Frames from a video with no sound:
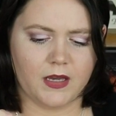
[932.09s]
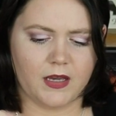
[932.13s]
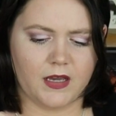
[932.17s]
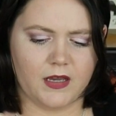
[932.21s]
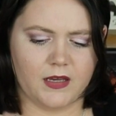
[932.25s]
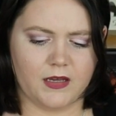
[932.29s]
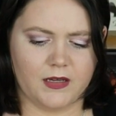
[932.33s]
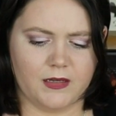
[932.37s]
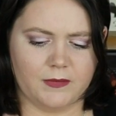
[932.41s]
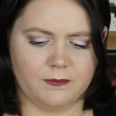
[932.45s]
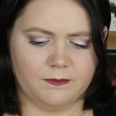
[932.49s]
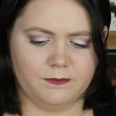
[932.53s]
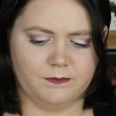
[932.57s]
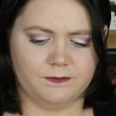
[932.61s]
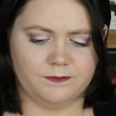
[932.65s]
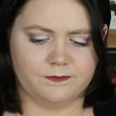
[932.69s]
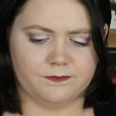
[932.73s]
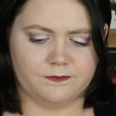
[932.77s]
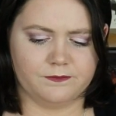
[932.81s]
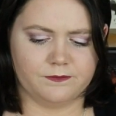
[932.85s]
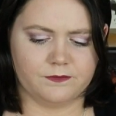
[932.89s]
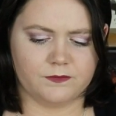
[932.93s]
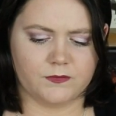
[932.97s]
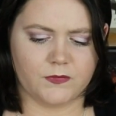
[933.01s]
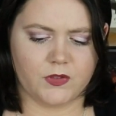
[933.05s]

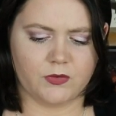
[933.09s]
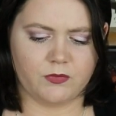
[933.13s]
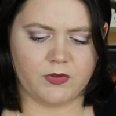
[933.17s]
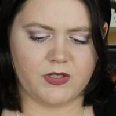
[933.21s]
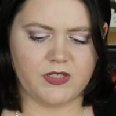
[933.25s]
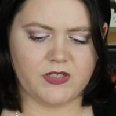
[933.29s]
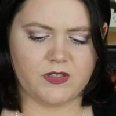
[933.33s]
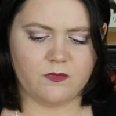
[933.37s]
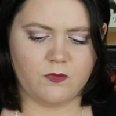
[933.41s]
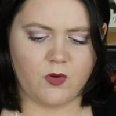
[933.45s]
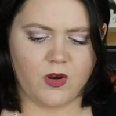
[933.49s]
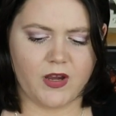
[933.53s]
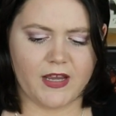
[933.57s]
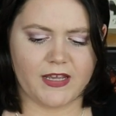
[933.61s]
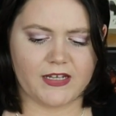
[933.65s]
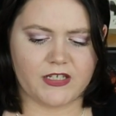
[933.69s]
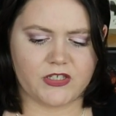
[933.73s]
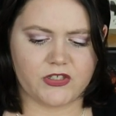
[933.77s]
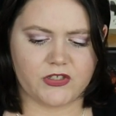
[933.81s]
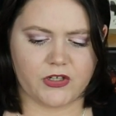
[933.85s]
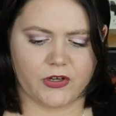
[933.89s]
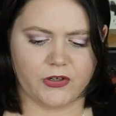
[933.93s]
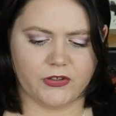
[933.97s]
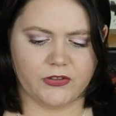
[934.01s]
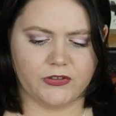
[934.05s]
The reason why
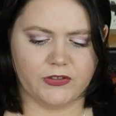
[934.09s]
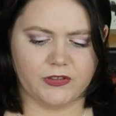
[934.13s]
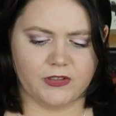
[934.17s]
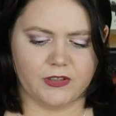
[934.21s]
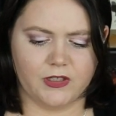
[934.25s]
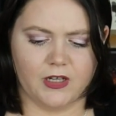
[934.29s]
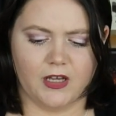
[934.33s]
I don't